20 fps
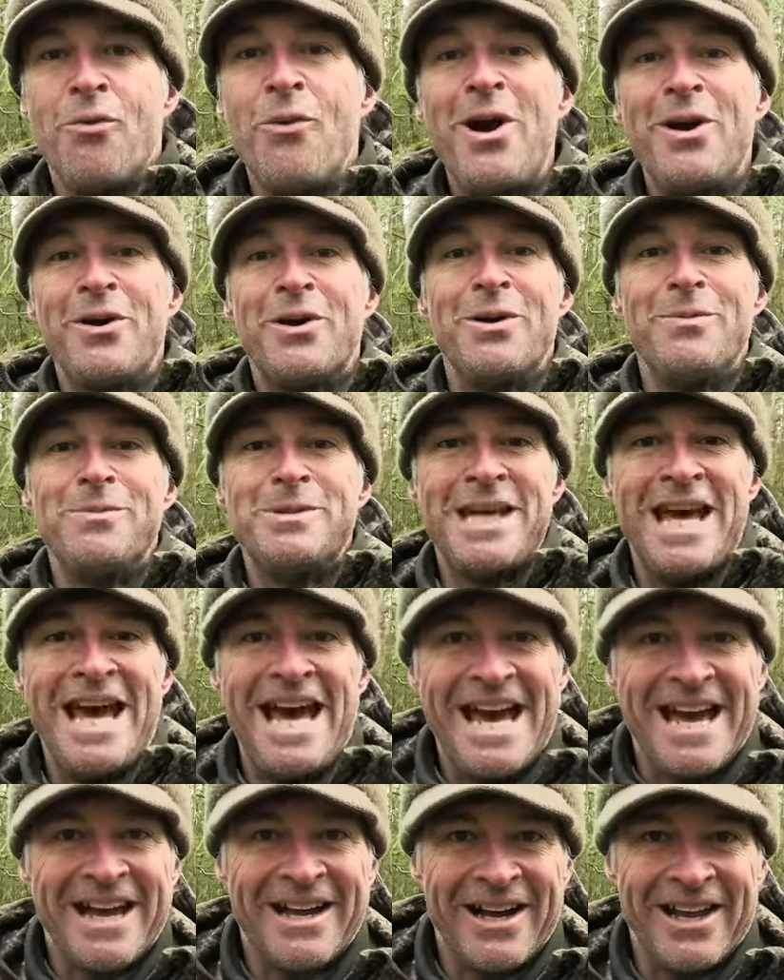Welcome to
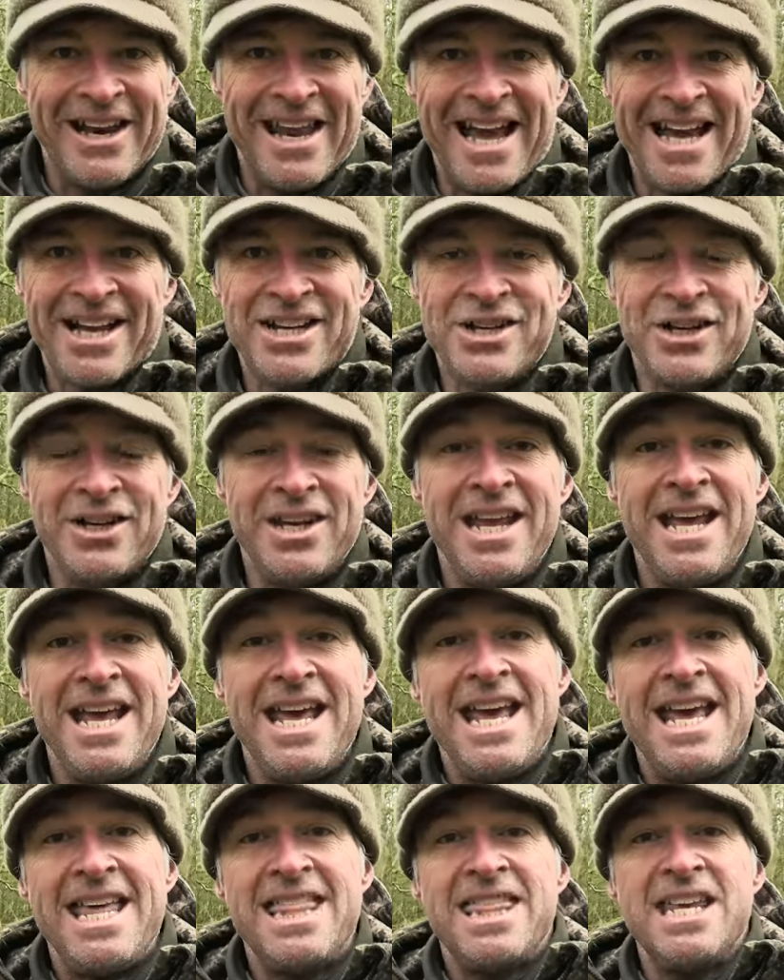Airgun Action.
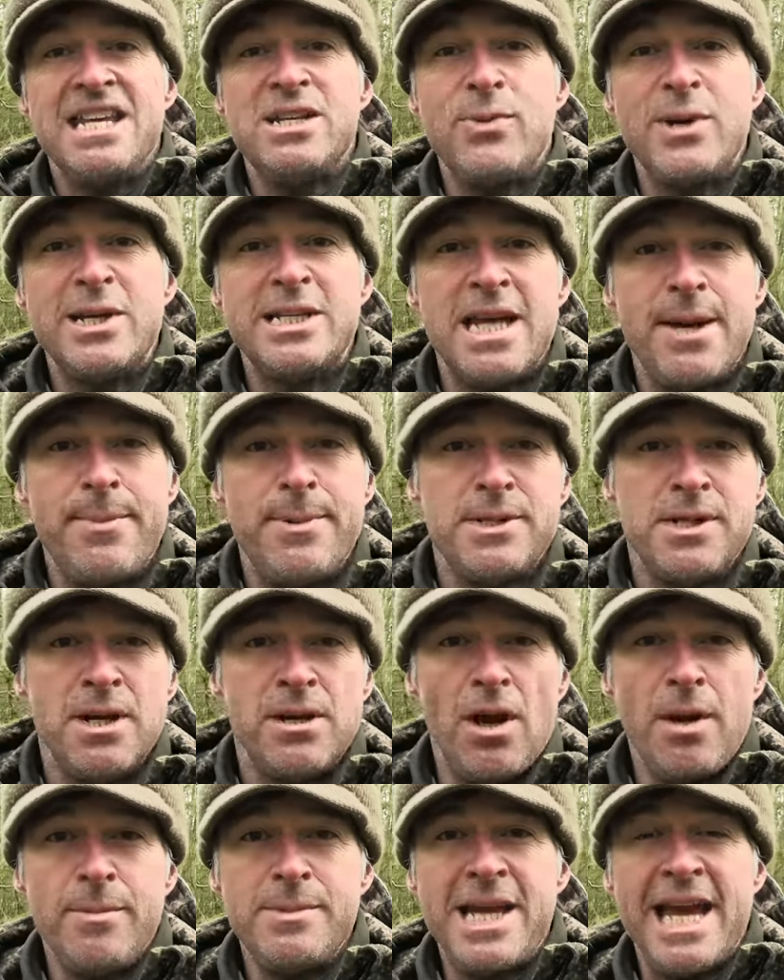In this week's
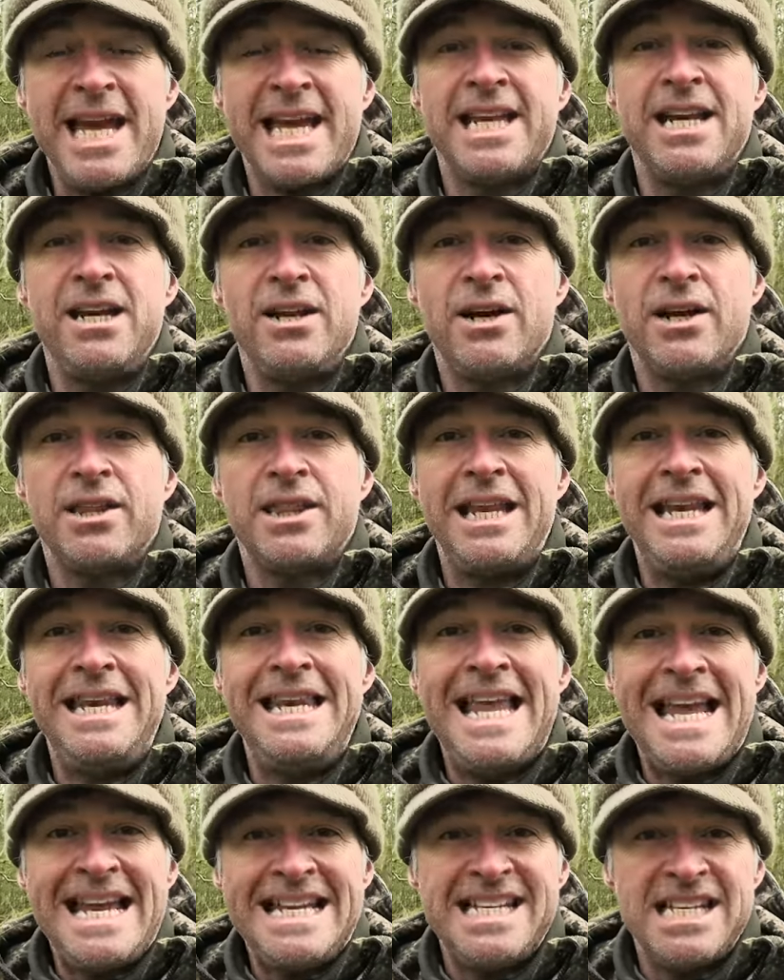episode, I'm taking a look at the
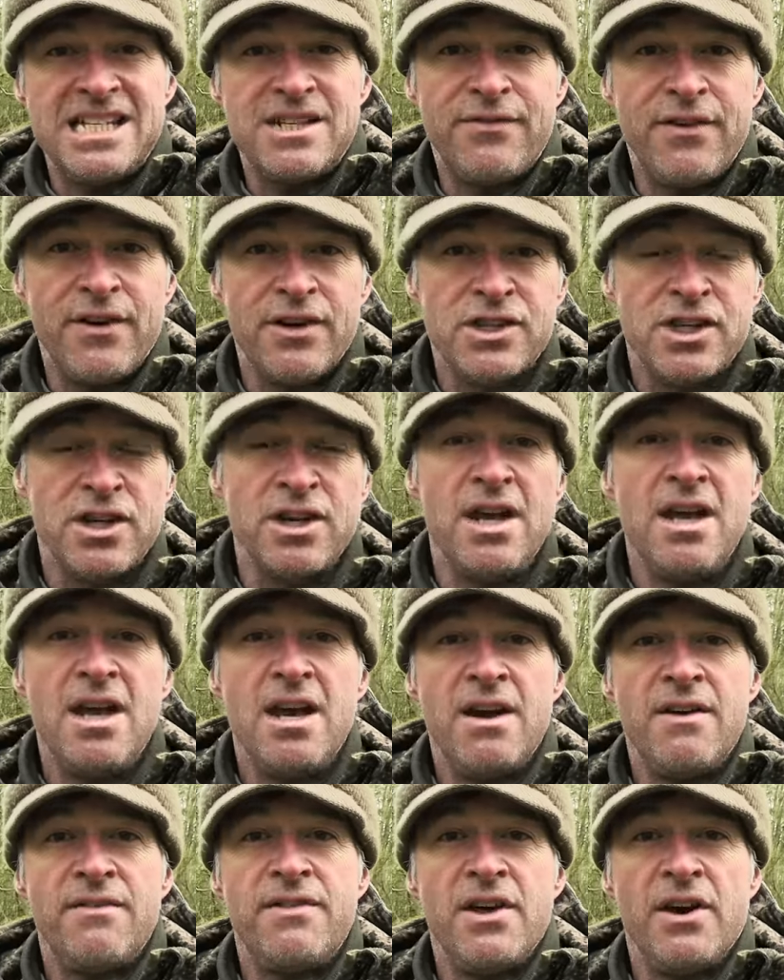latest version
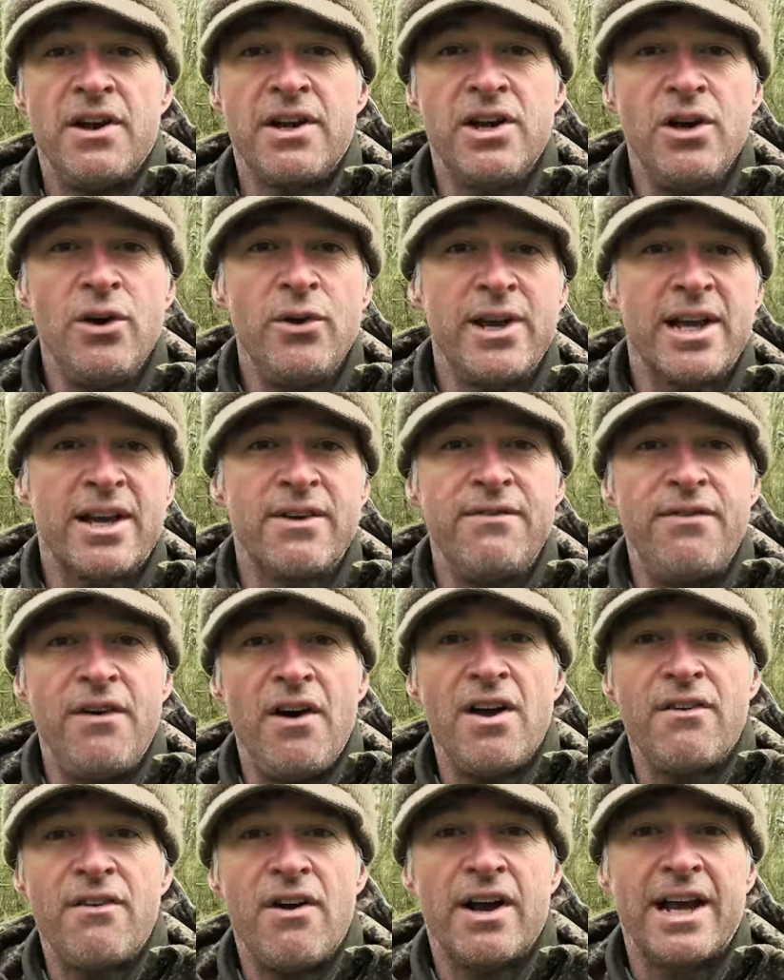of the iconic
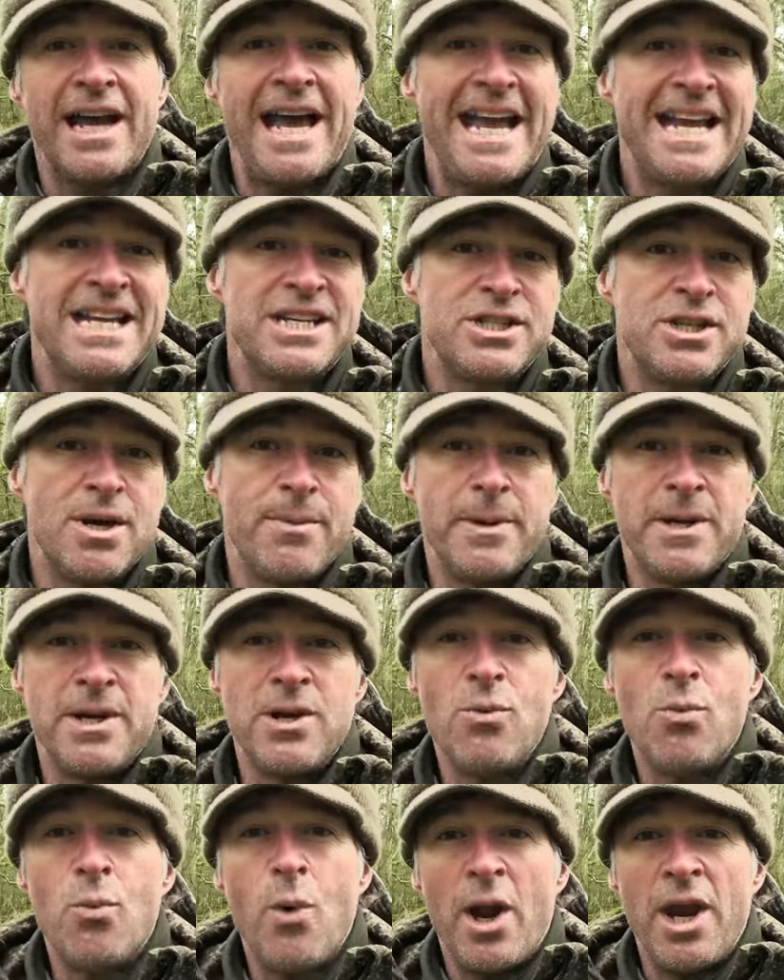Weihrauch
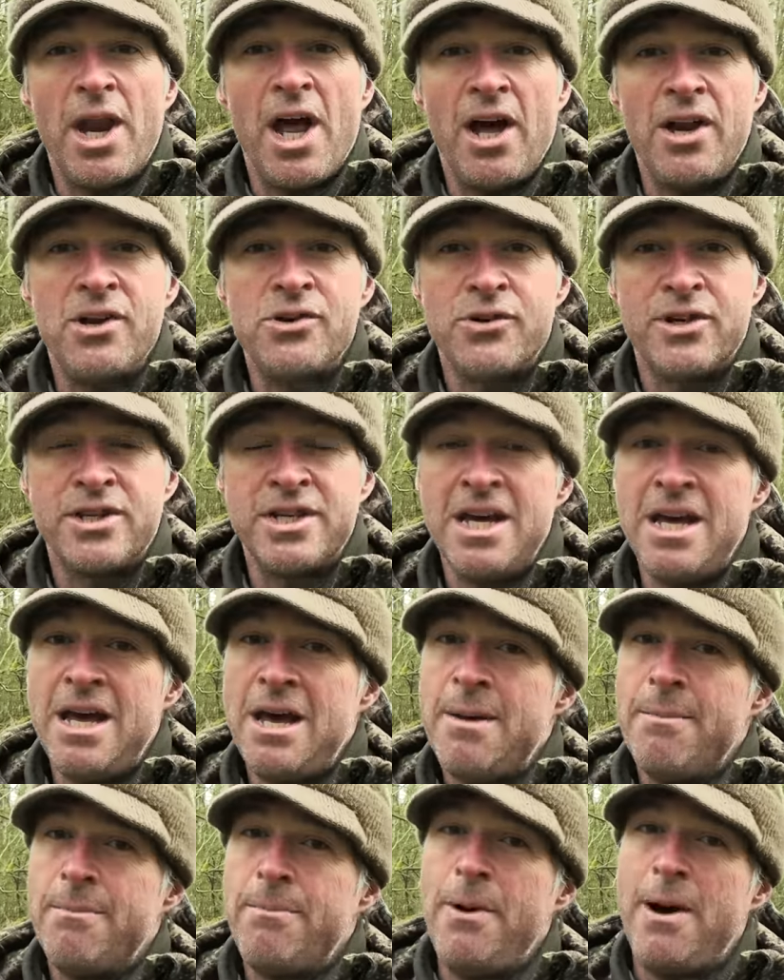HW100.
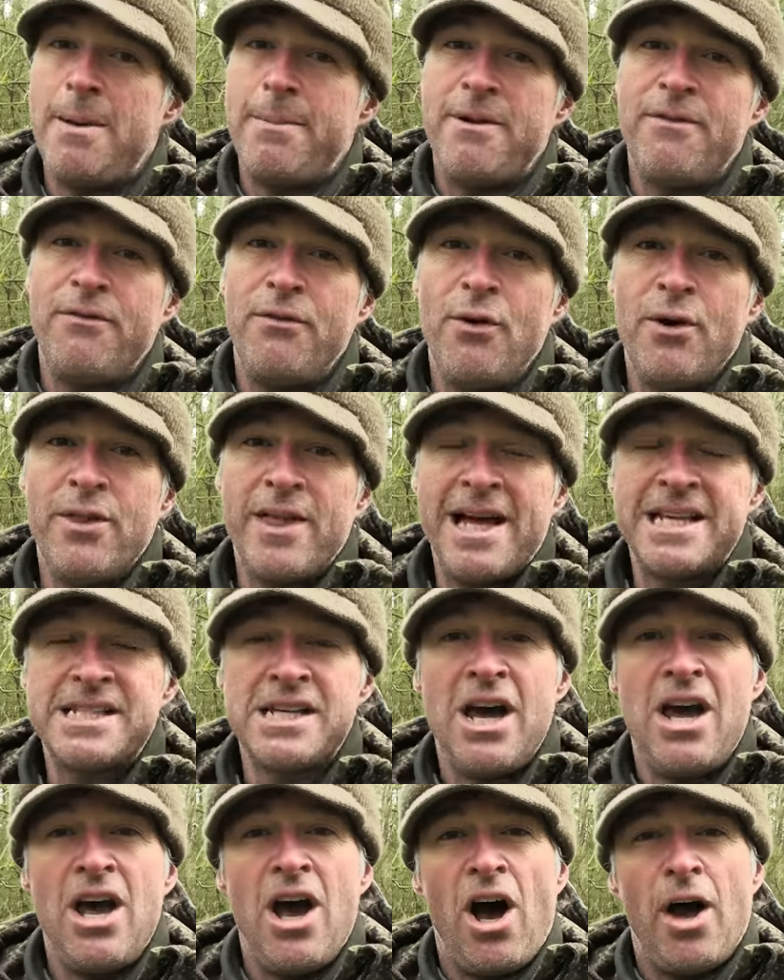But before
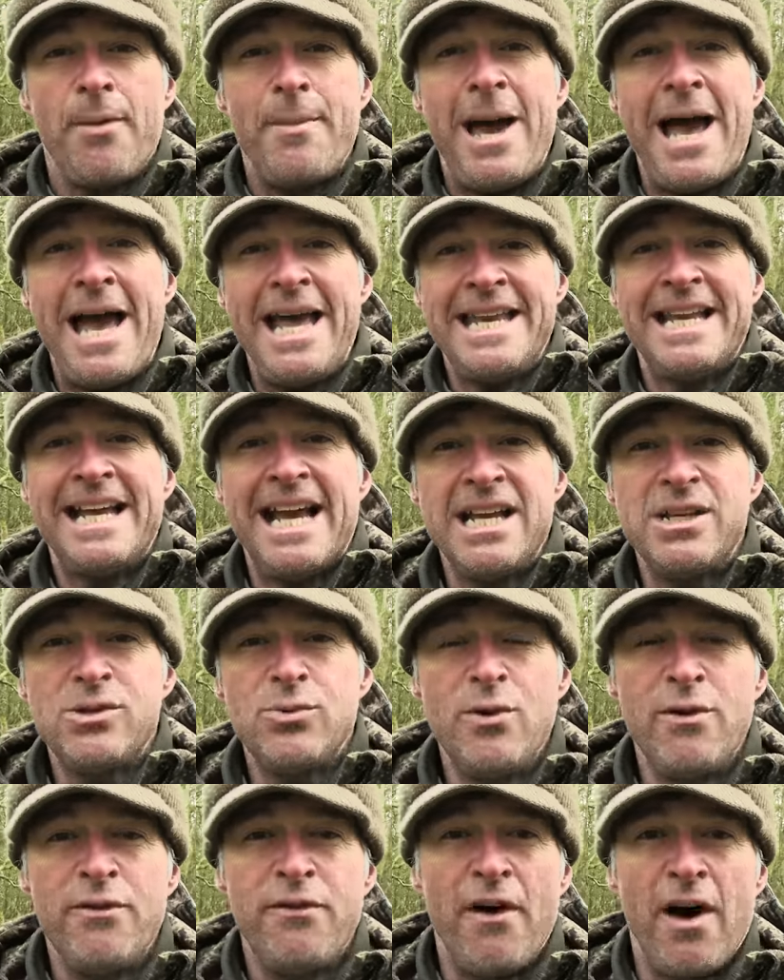that, I'm heading out
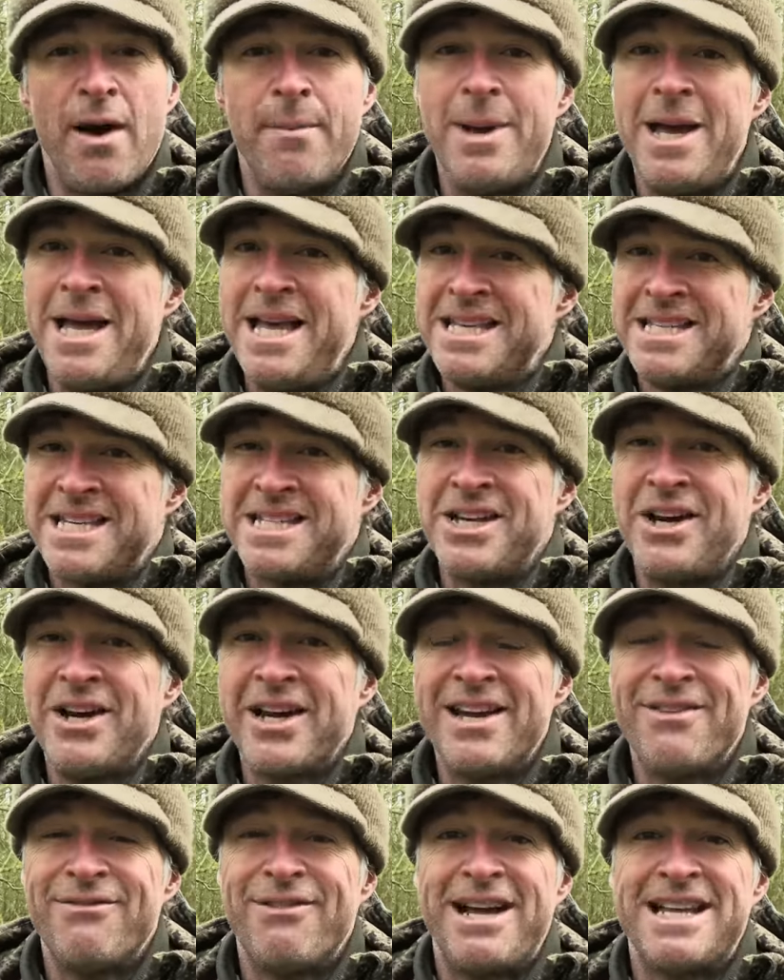to a farm to
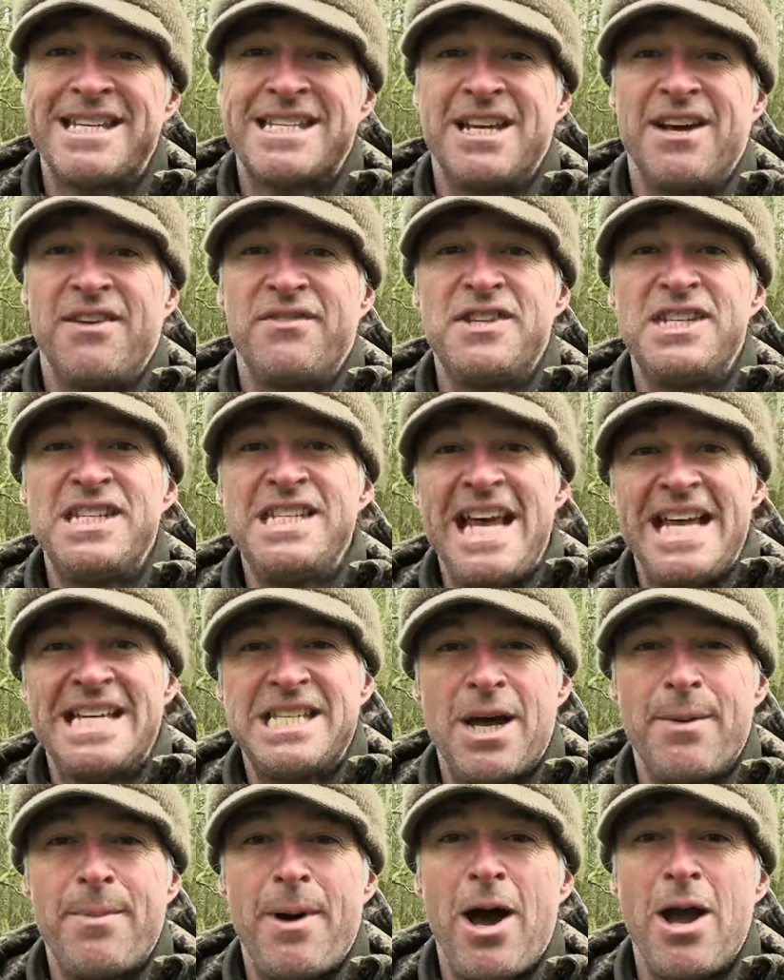target rats that have
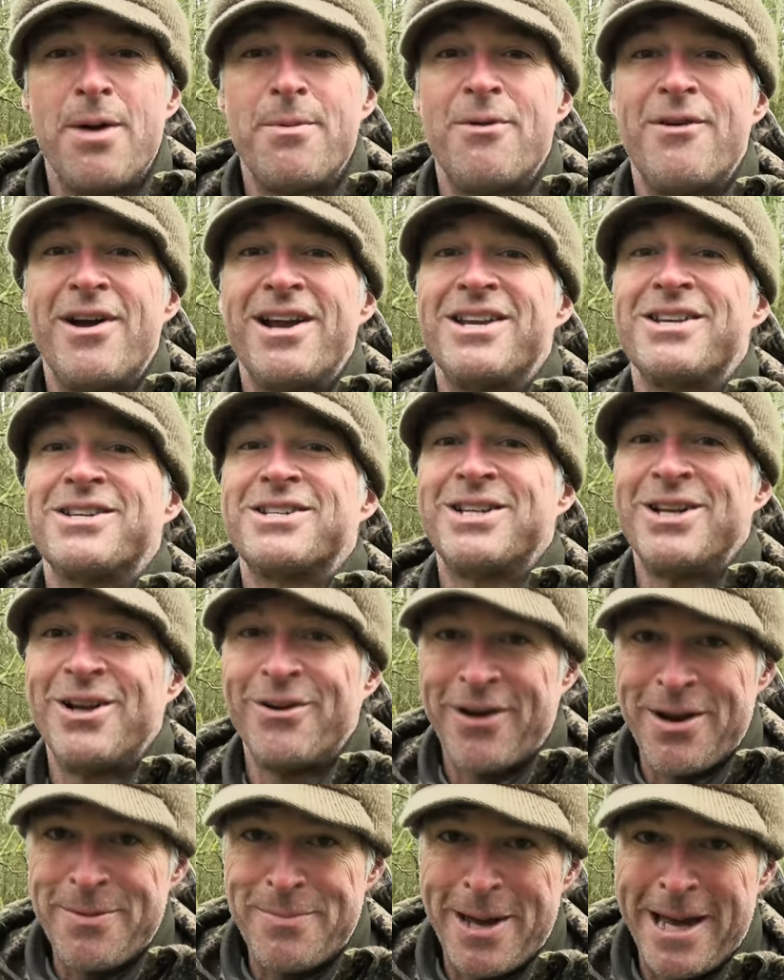set up home around a
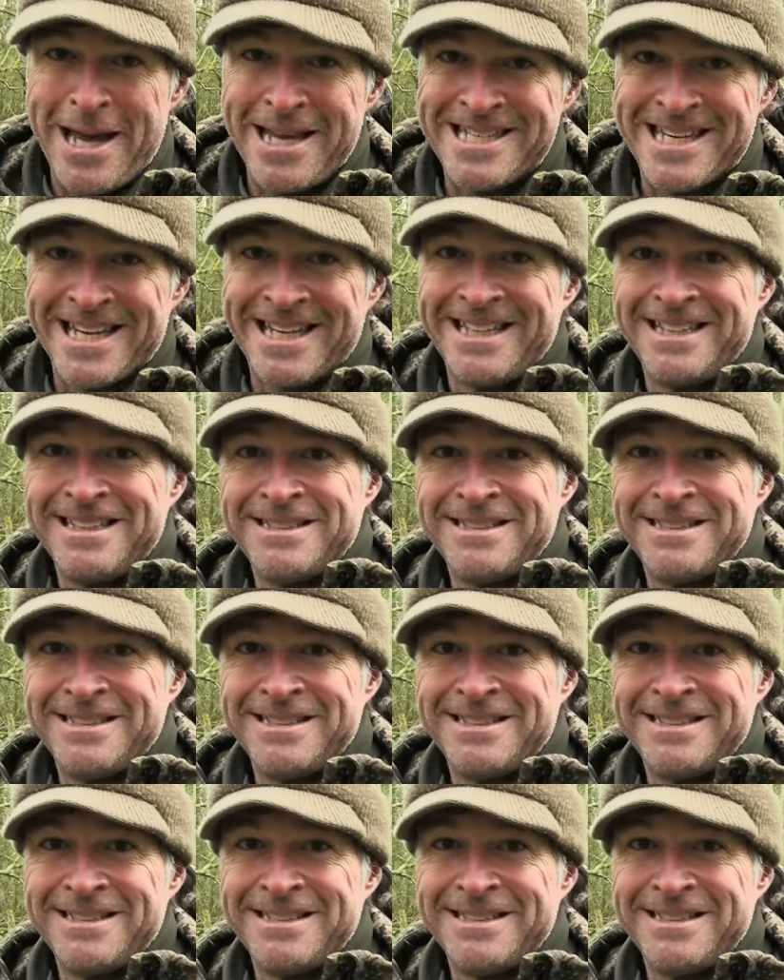slurry pit.